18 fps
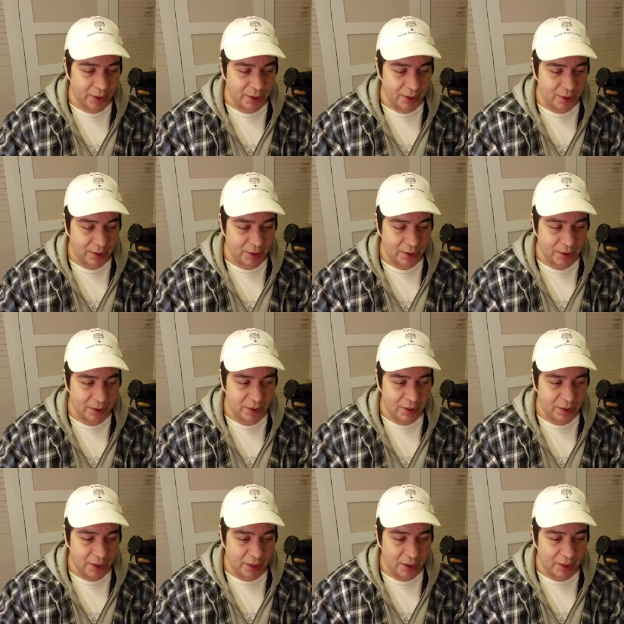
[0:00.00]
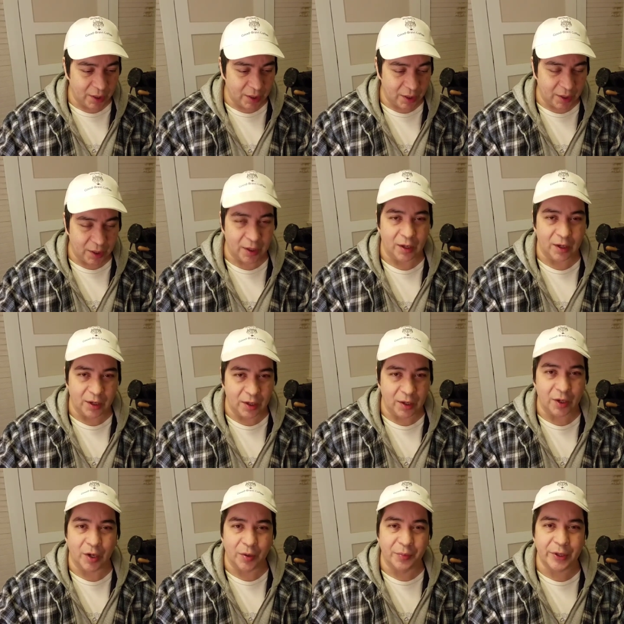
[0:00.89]
uh, a,
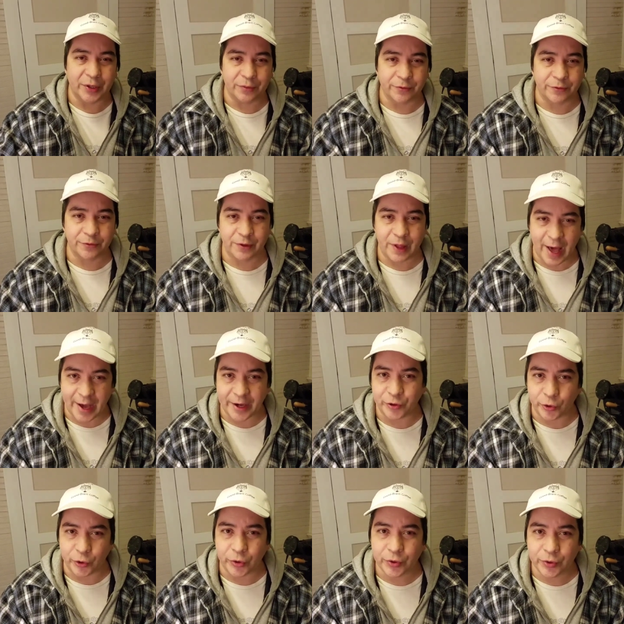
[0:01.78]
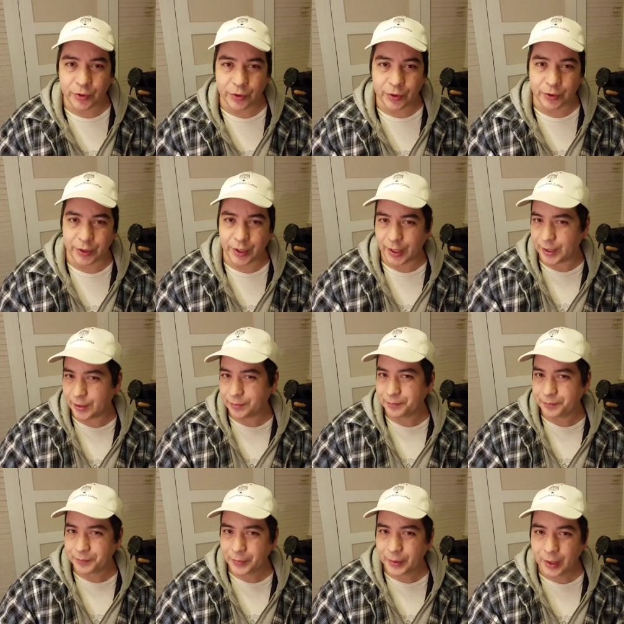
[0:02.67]
a bit flatter, okay?
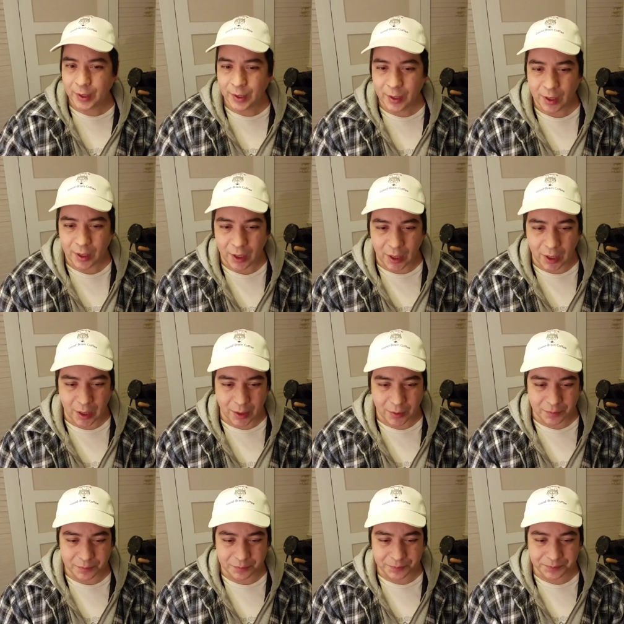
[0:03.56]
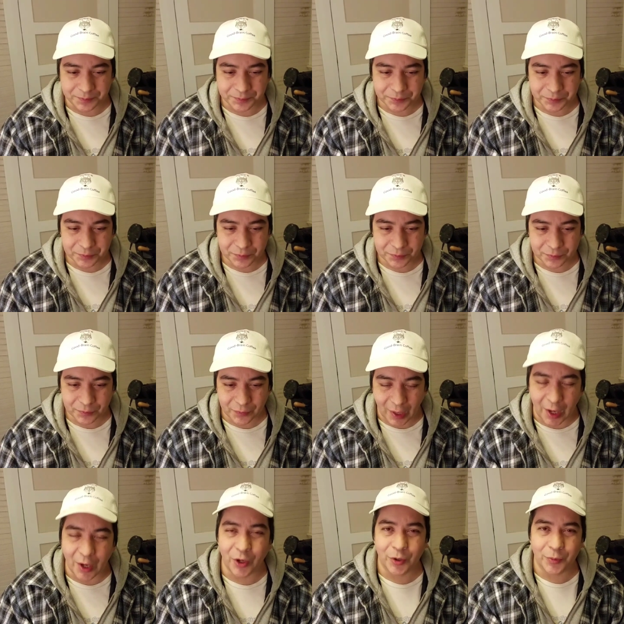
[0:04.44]
Um,
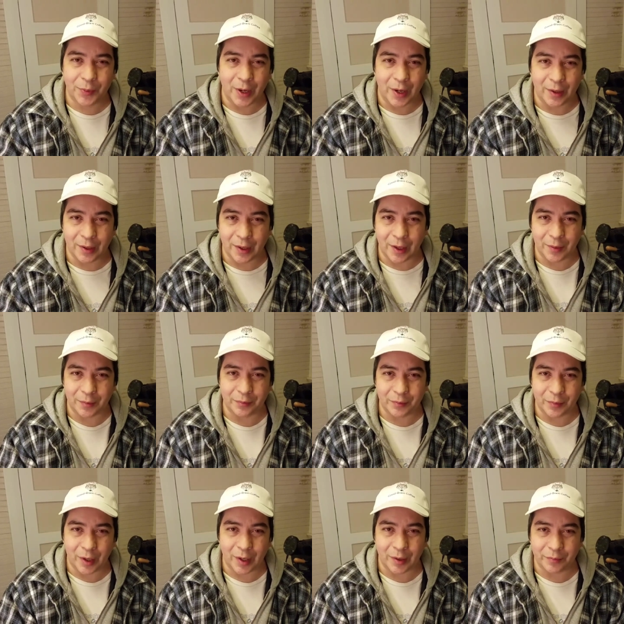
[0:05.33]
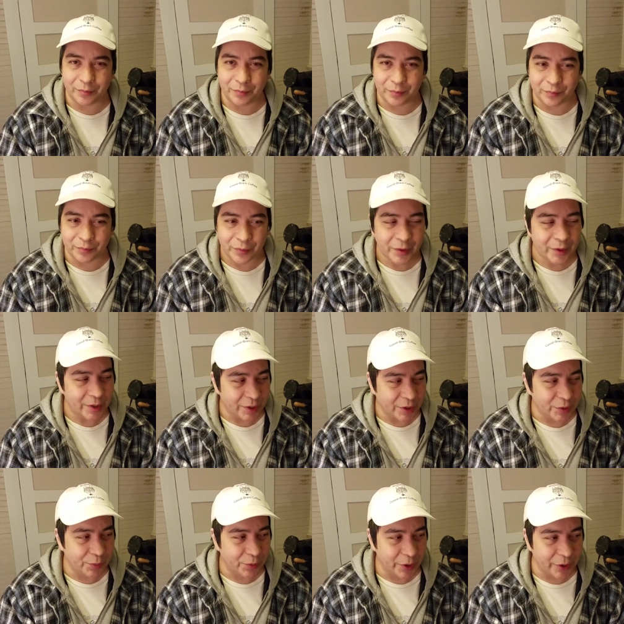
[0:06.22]
I hope I, am I'm, I'm
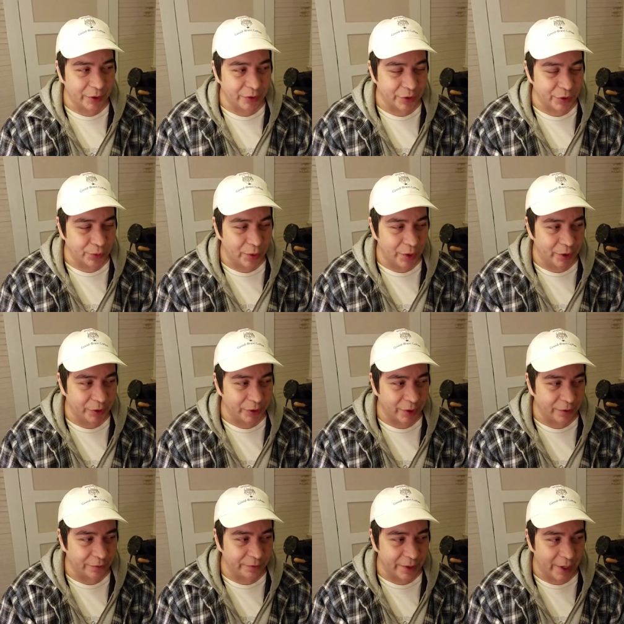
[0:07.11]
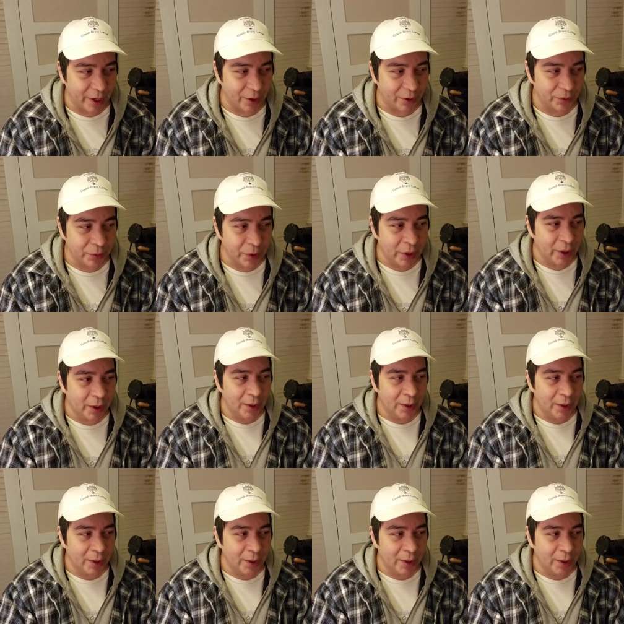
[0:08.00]
explaining this well enough. Now,